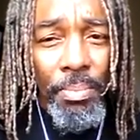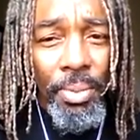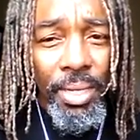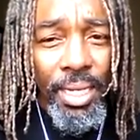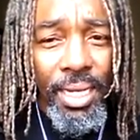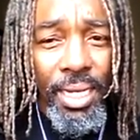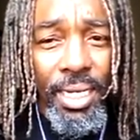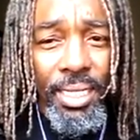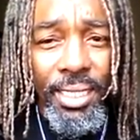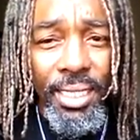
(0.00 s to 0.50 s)

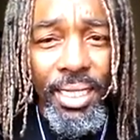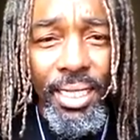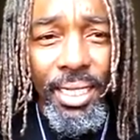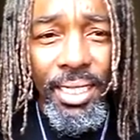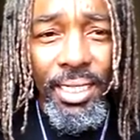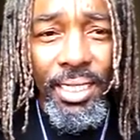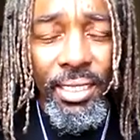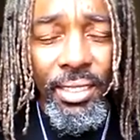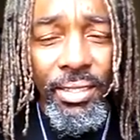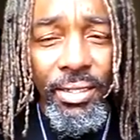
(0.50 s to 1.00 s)
because it
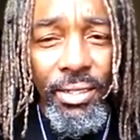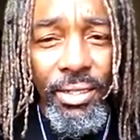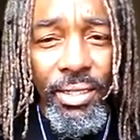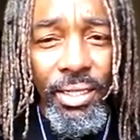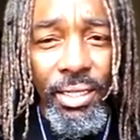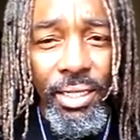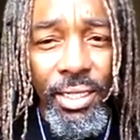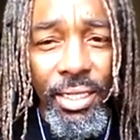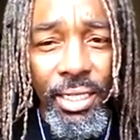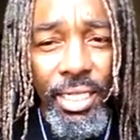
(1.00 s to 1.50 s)
is
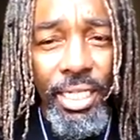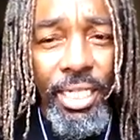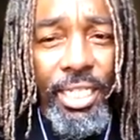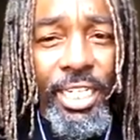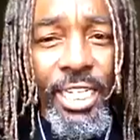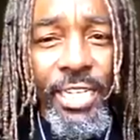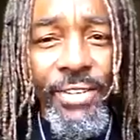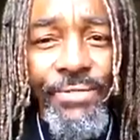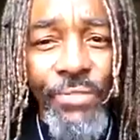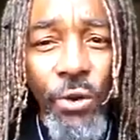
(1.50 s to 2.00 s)

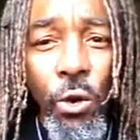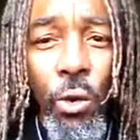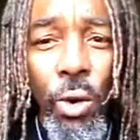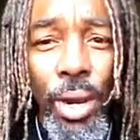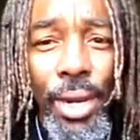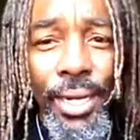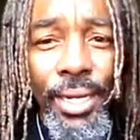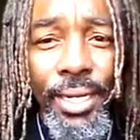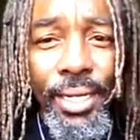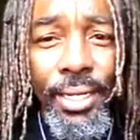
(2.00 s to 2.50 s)

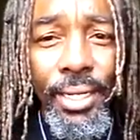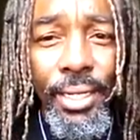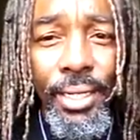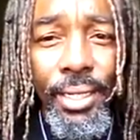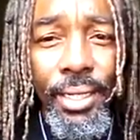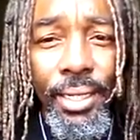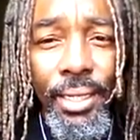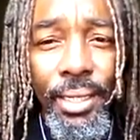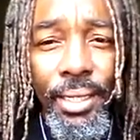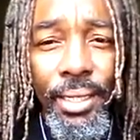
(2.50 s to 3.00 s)
devoid
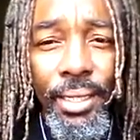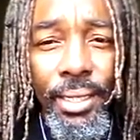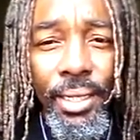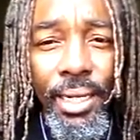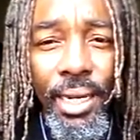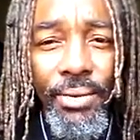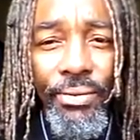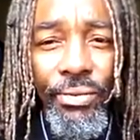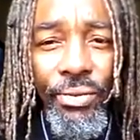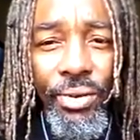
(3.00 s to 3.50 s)

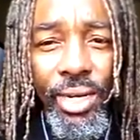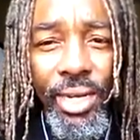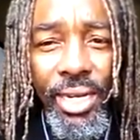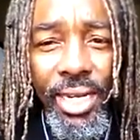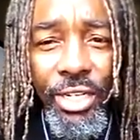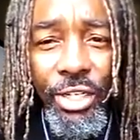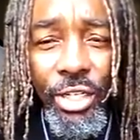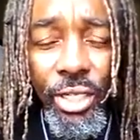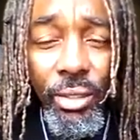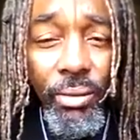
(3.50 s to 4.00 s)
of
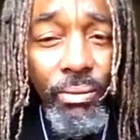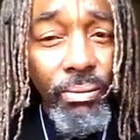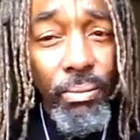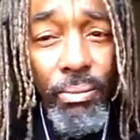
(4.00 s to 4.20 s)
religion.